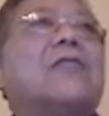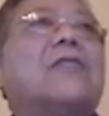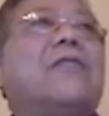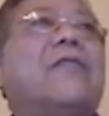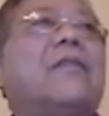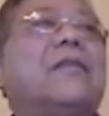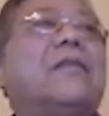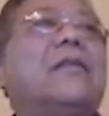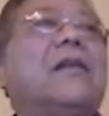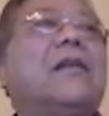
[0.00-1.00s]
the
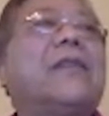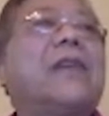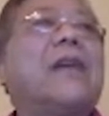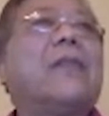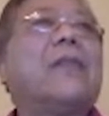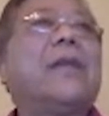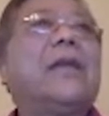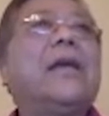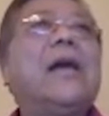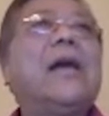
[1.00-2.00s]
founder of the
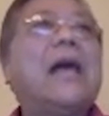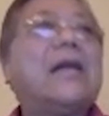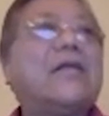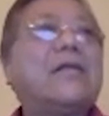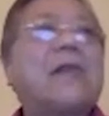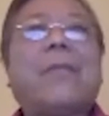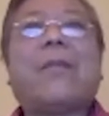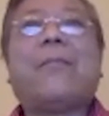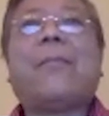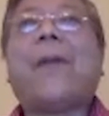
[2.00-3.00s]
company, and those are my
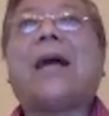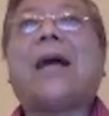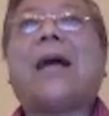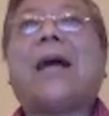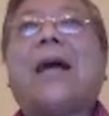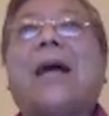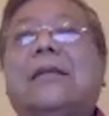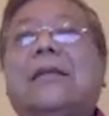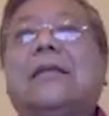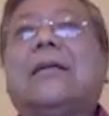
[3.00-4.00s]
partners.
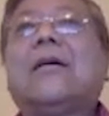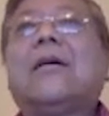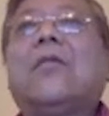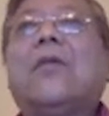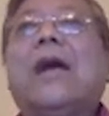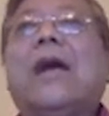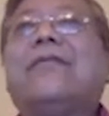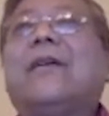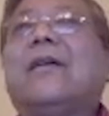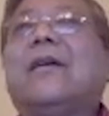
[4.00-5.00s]
And we
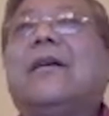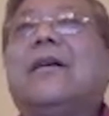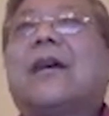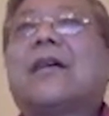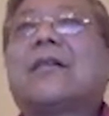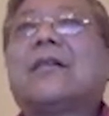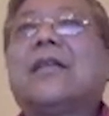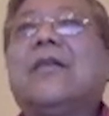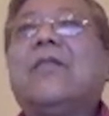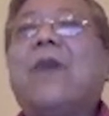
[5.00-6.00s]
have Dr.
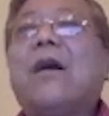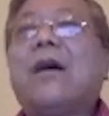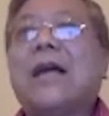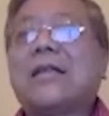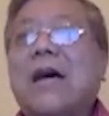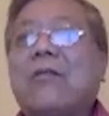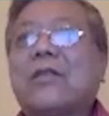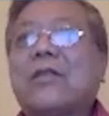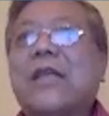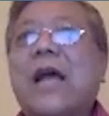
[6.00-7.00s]
Wang as our
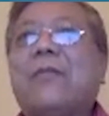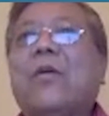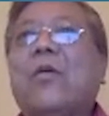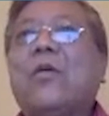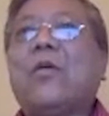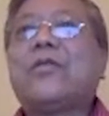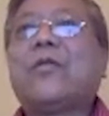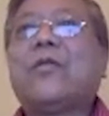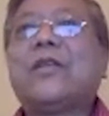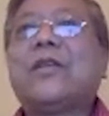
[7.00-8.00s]
CMO,
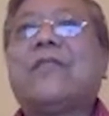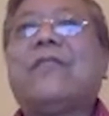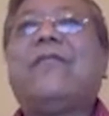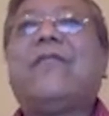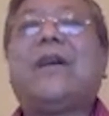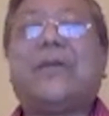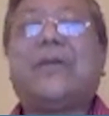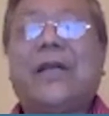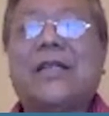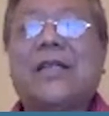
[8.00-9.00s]
who is a
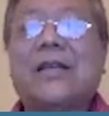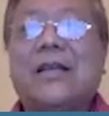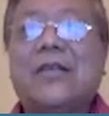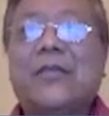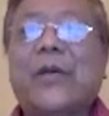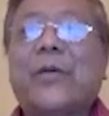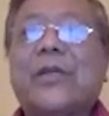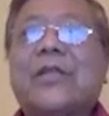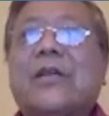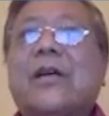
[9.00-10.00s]
very
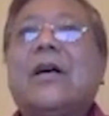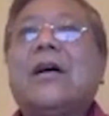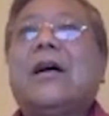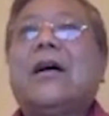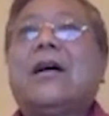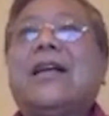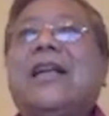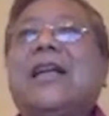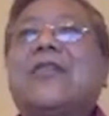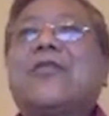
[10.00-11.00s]
experienced
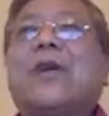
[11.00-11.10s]
clinical